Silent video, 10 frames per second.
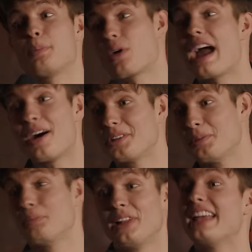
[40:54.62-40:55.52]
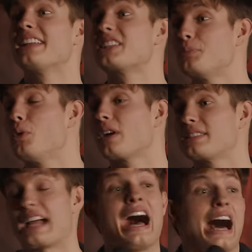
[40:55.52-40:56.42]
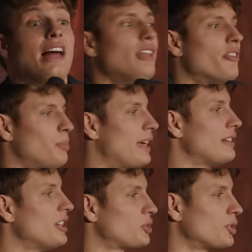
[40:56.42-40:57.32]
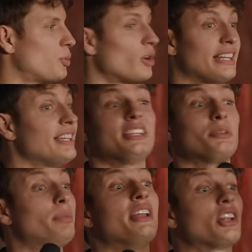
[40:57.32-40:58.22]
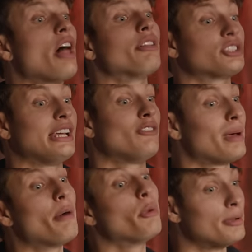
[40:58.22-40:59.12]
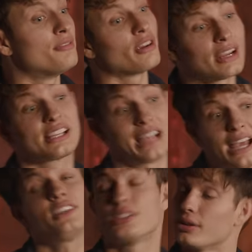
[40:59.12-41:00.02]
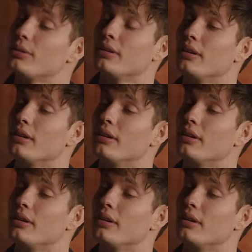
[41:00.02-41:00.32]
be proud to be playing a sport, because I love playing high school sports. I didn't get to play at a college level, but I would have been very excited to.